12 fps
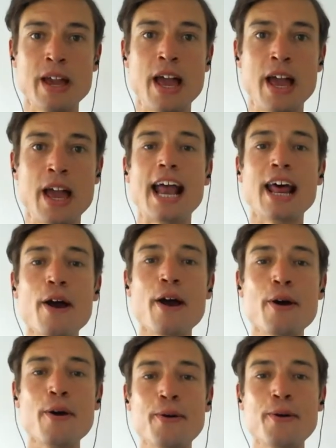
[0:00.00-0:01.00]

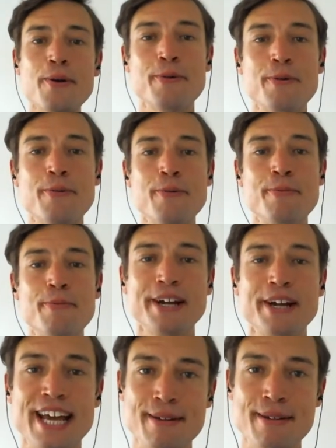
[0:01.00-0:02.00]
Hello, my
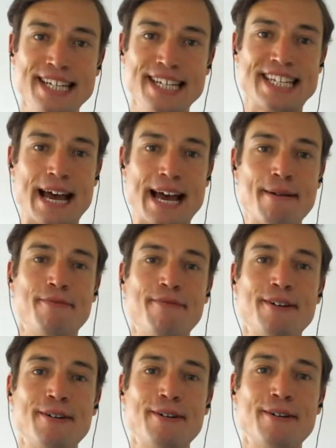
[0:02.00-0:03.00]
name is Sam
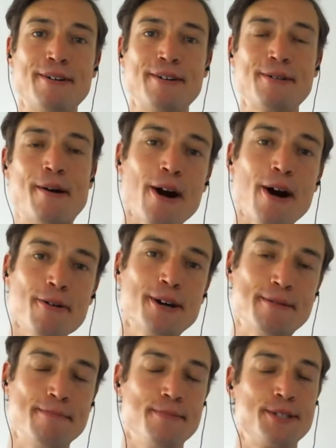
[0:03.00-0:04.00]
Felton and
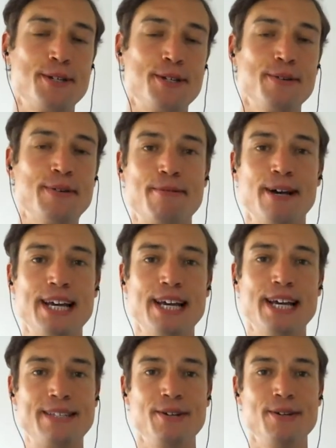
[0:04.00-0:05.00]
welcome to Expert
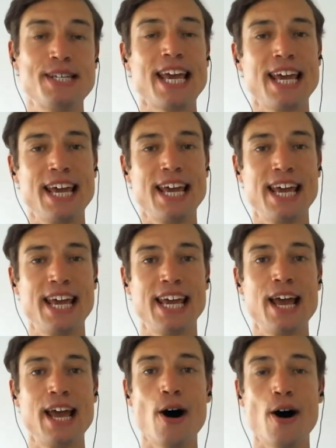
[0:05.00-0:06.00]
Interviews here
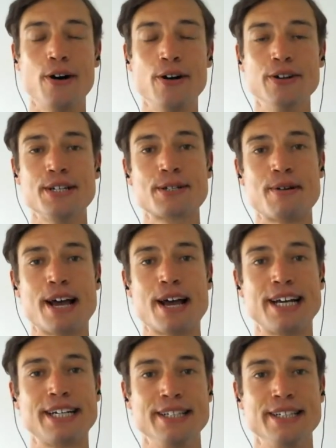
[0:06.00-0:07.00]
on
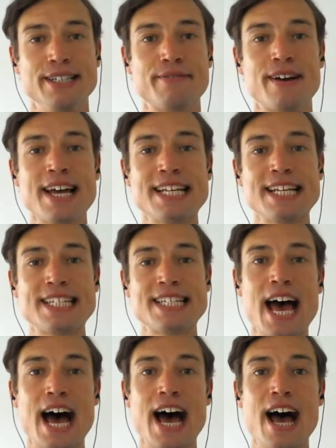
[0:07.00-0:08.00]
Smash the Fat.
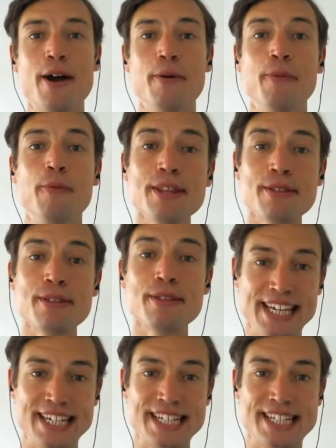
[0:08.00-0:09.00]
With
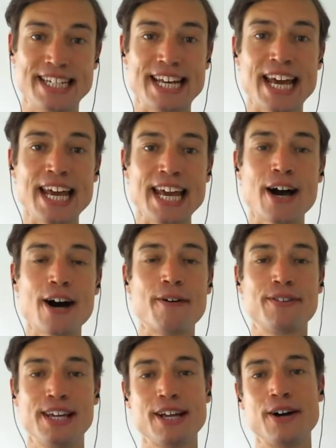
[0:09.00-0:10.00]
me today
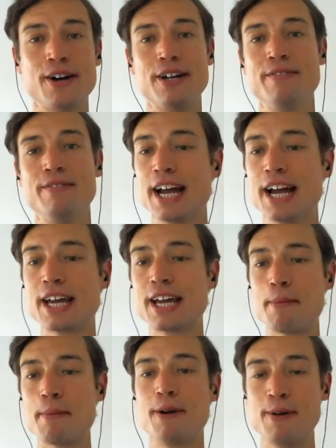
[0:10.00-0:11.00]
after kind of a
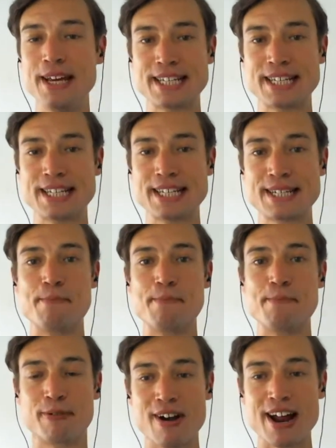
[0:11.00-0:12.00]
couple of weeks
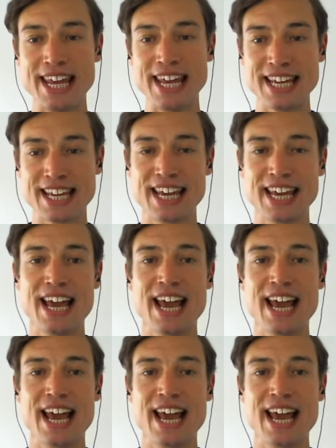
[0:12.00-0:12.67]
break,